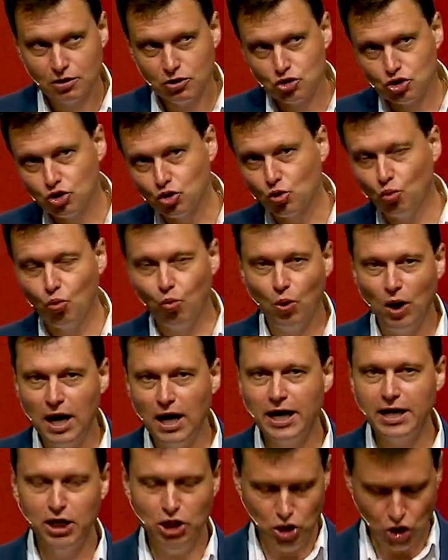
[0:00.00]
So
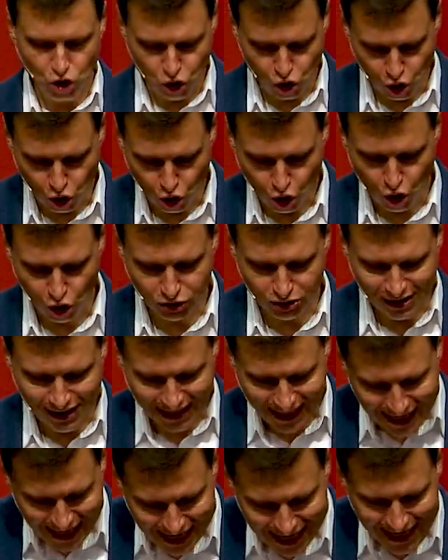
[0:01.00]
why not
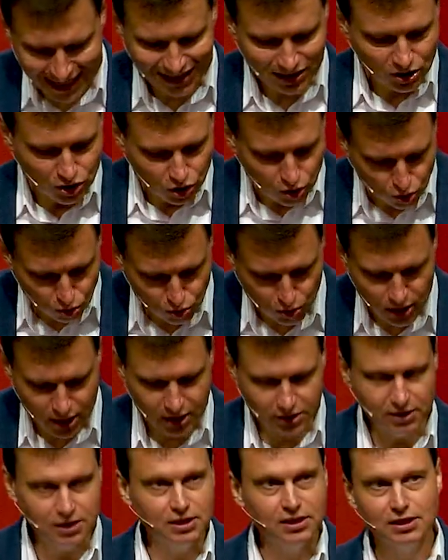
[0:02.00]
get
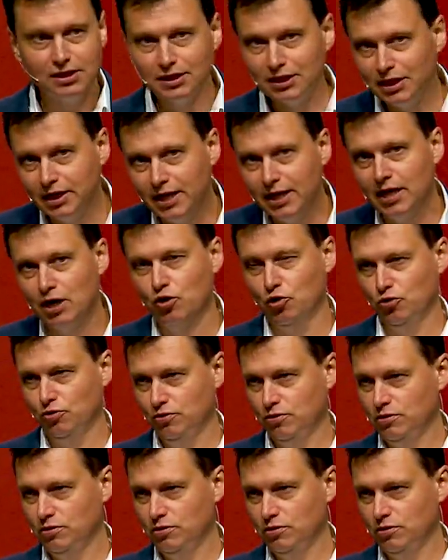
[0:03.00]
ready now?